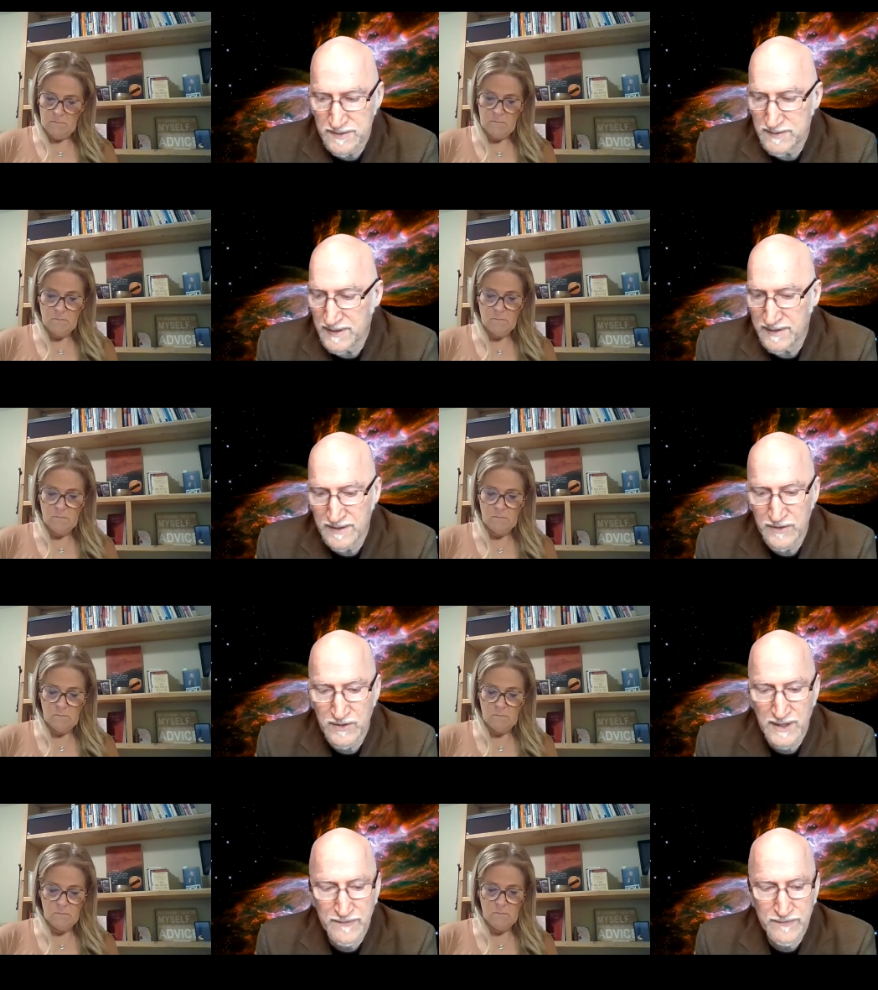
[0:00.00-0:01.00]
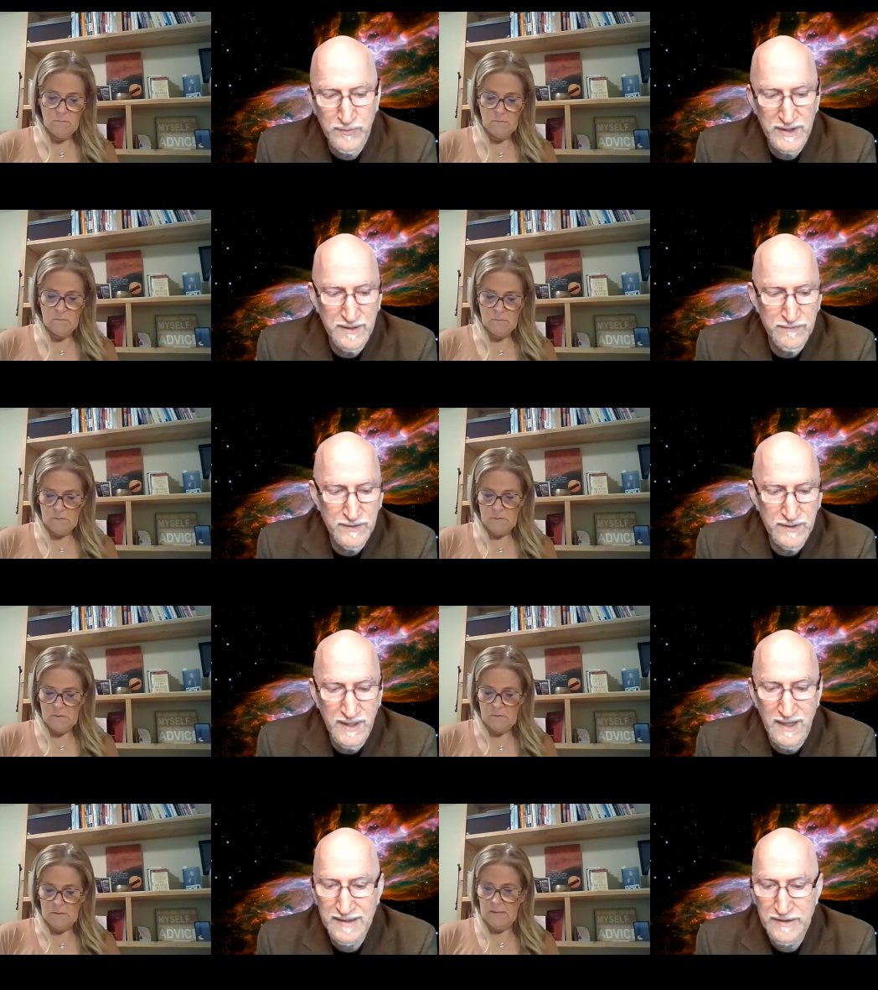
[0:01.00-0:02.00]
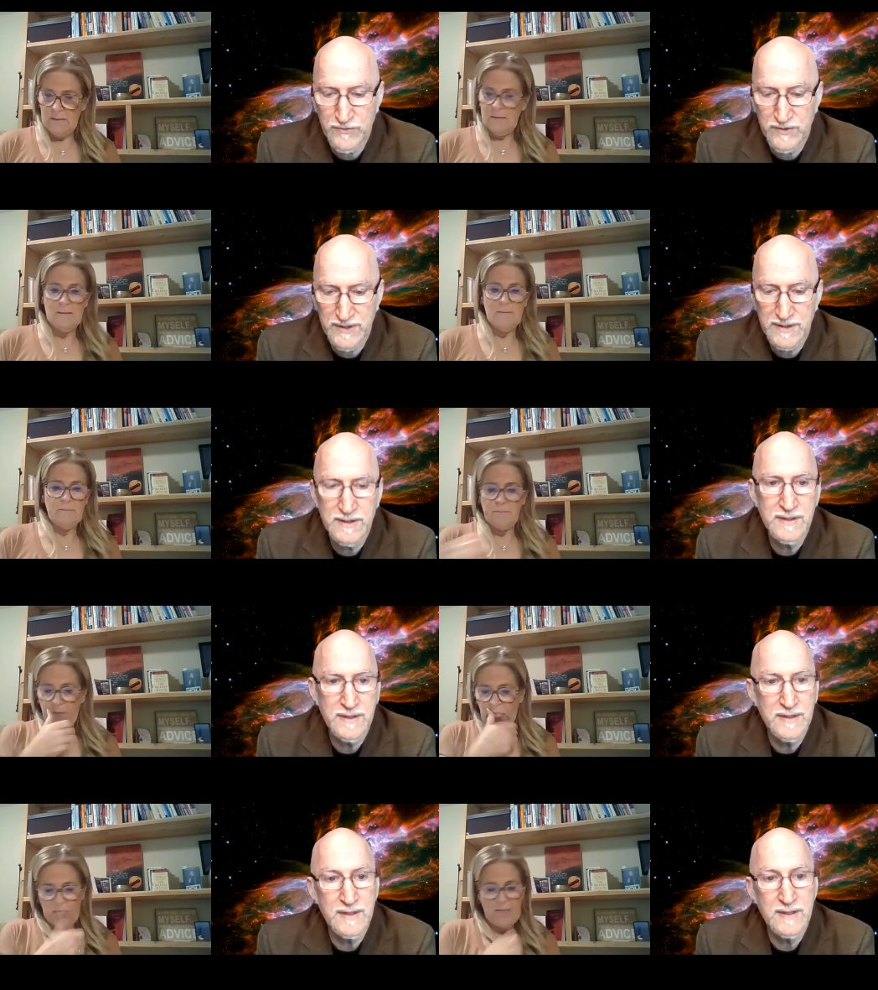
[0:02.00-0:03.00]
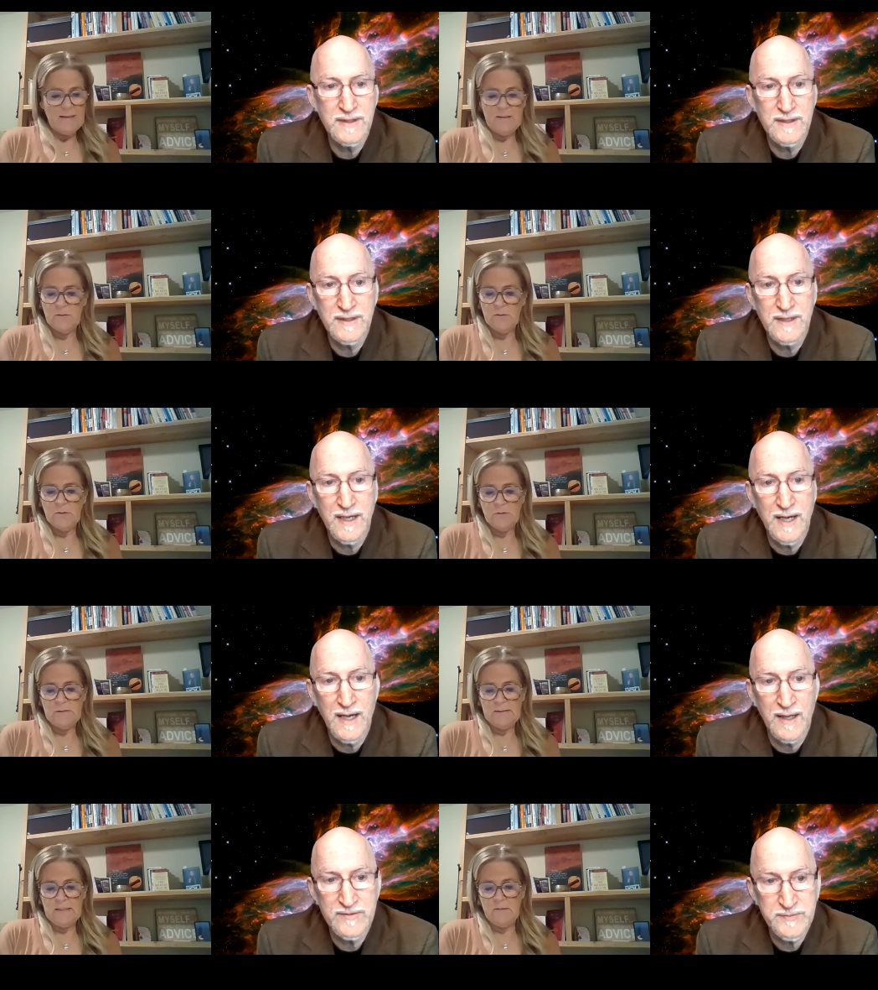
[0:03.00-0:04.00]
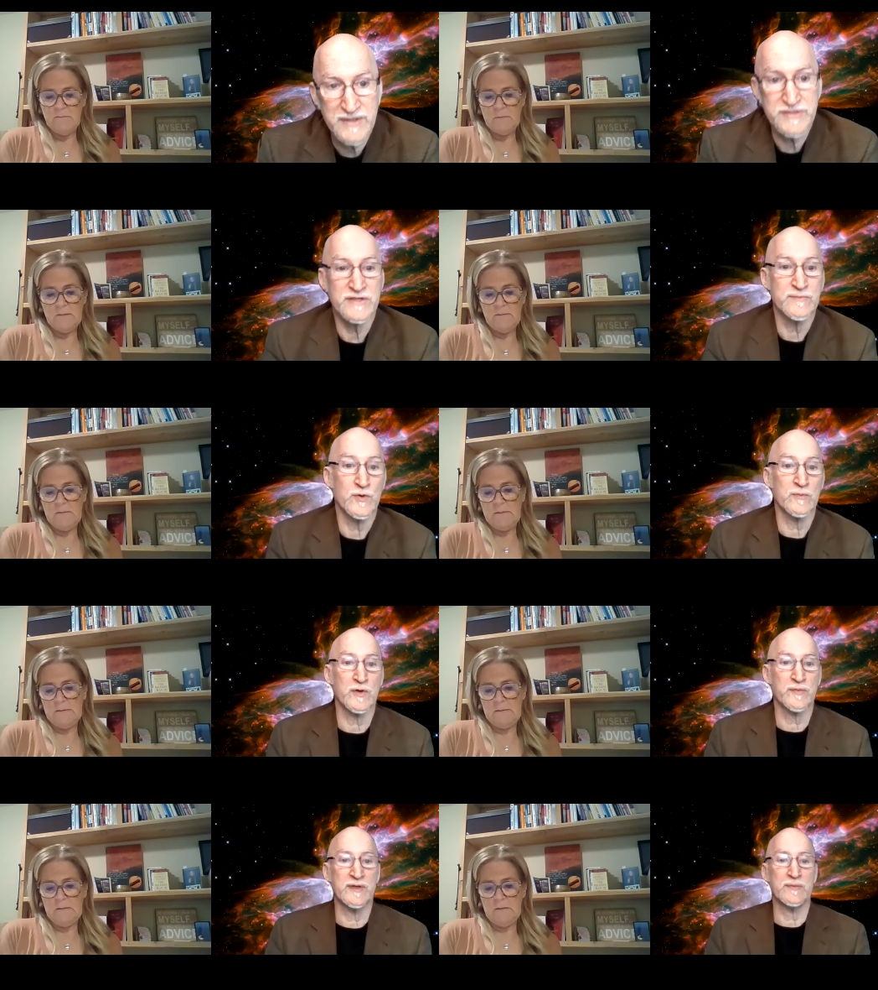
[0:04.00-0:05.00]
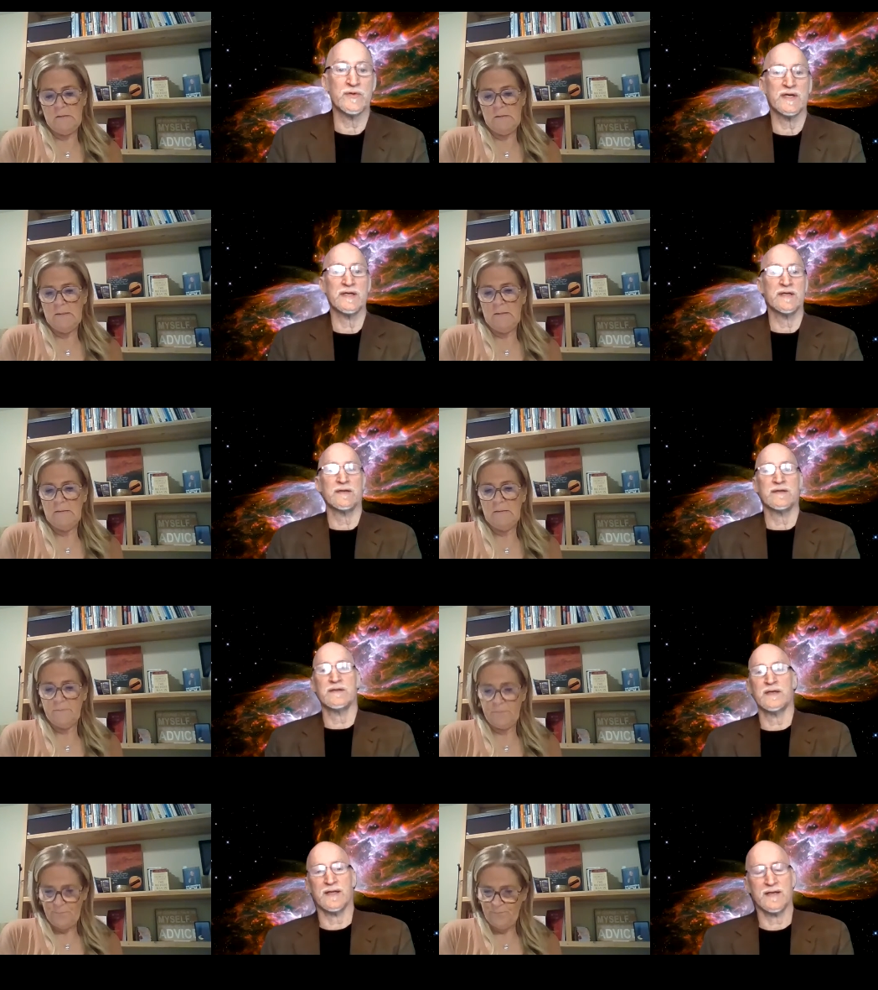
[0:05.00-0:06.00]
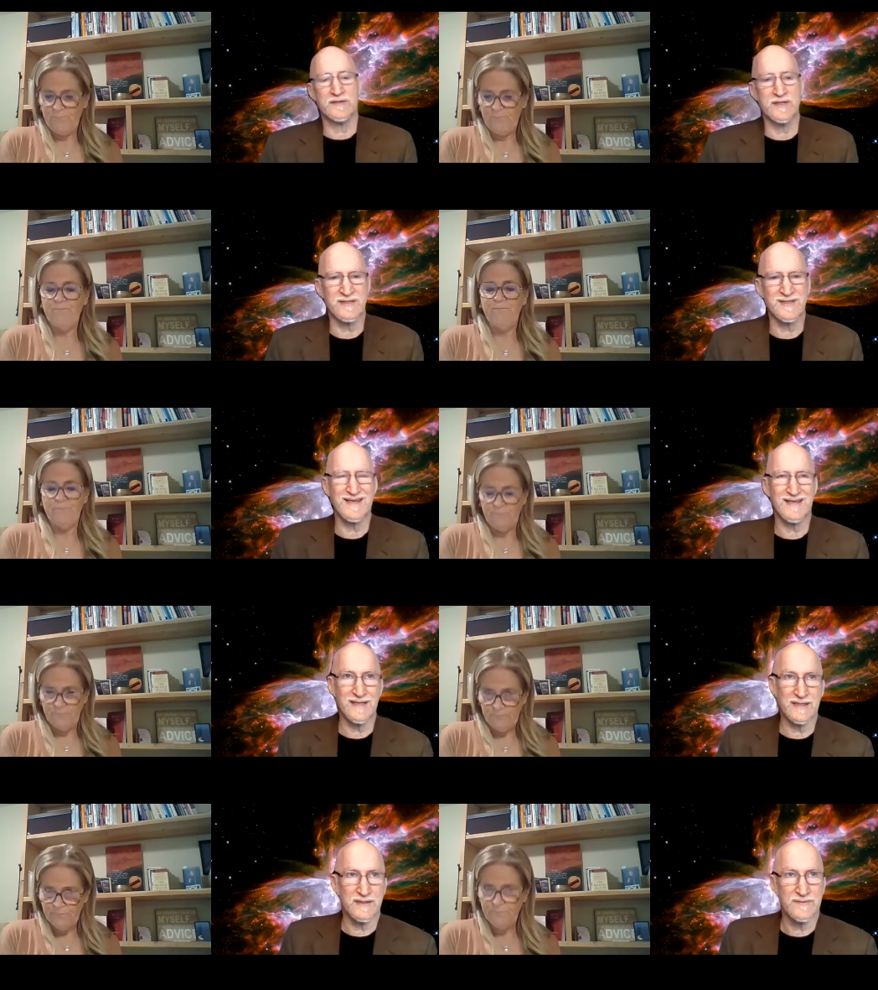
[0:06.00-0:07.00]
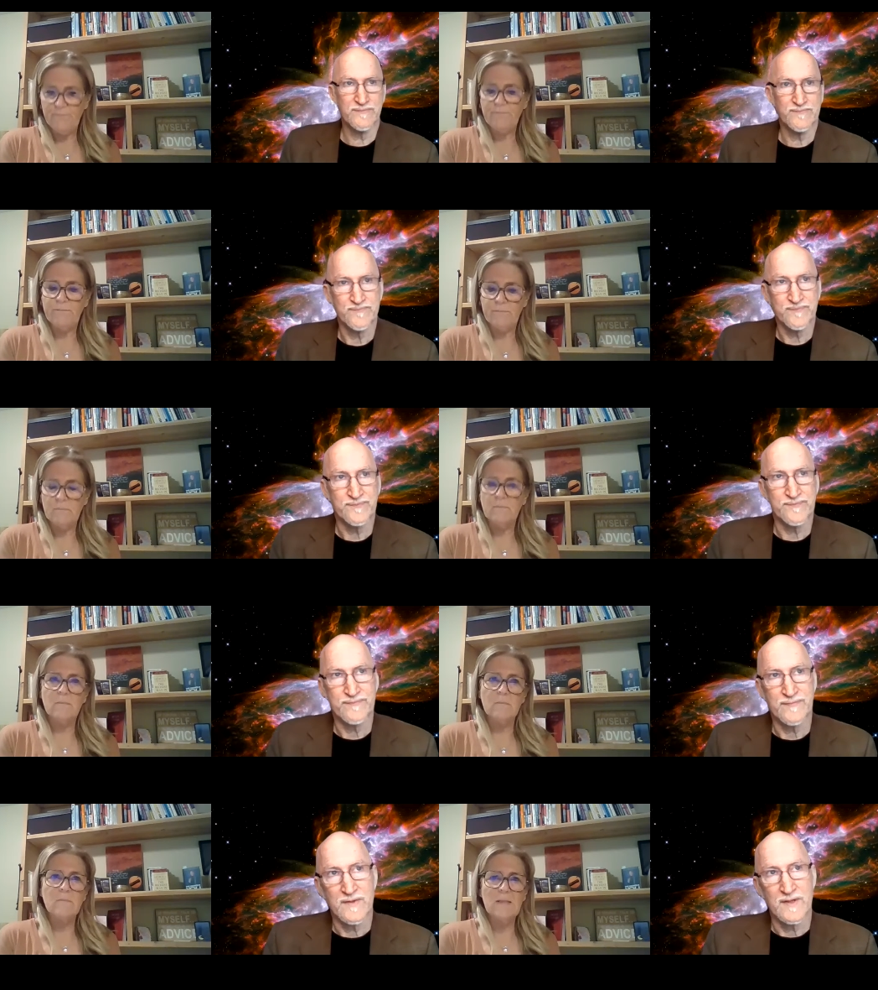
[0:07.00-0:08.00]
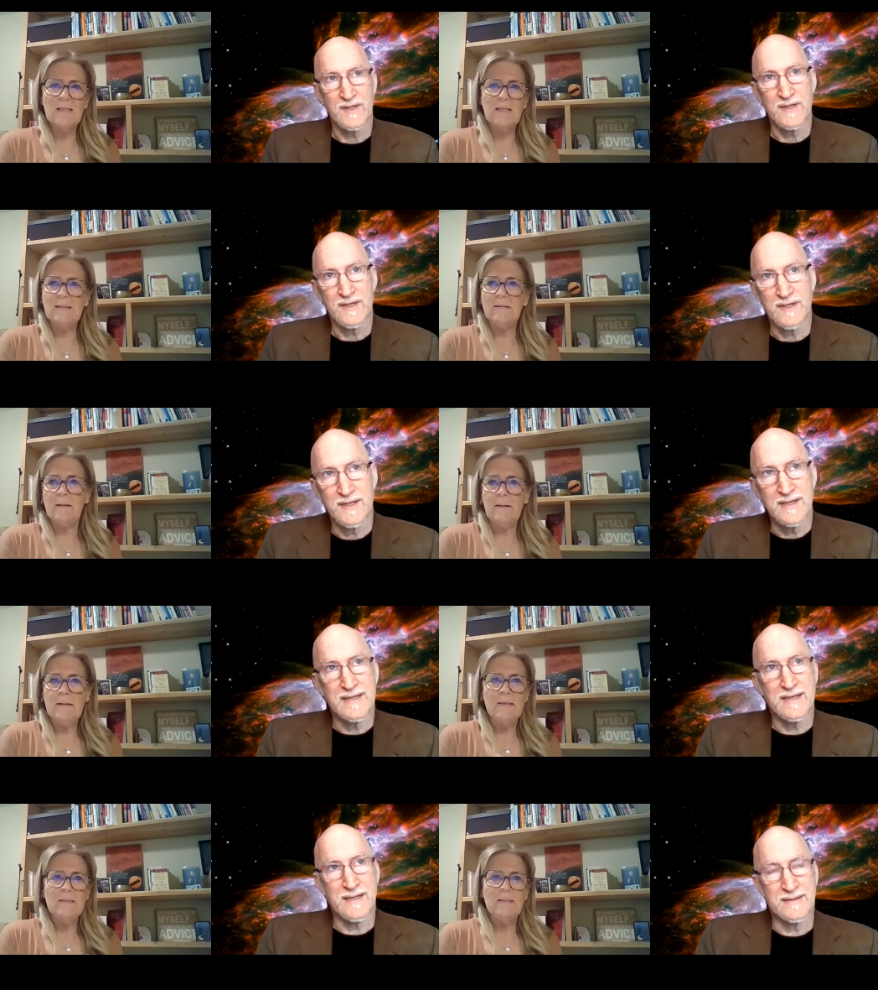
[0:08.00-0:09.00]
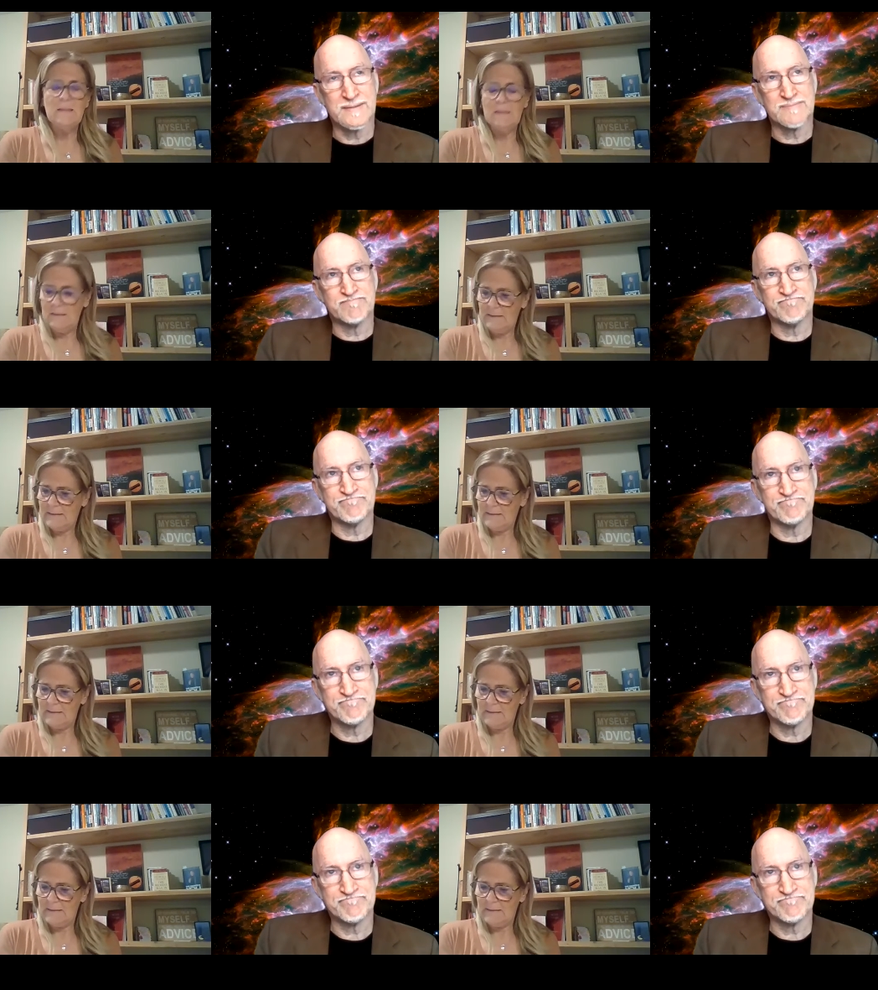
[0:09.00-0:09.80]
Speaker 1: that I think you're going to have to play at a very high degree. I know. Uh, especially as more and more people get in, and and it's it's kind of like. Yeah. Um.